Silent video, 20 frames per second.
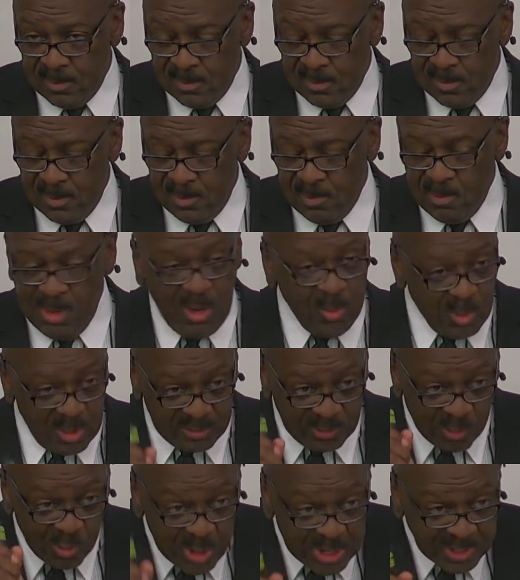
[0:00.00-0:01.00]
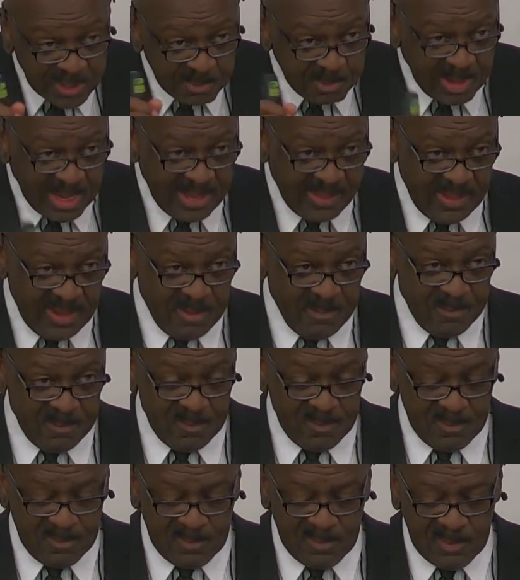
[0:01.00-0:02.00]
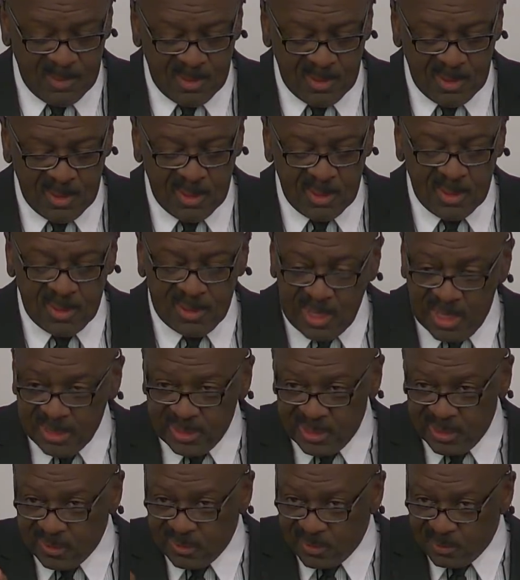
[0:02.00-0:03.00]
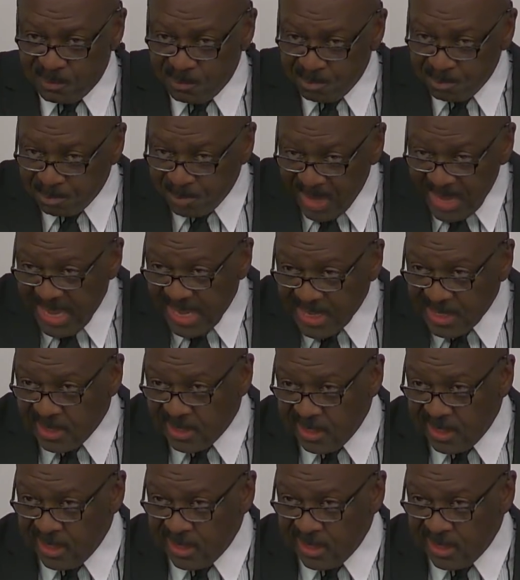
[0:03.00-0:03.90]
but it wasn't written by them. They just penned it.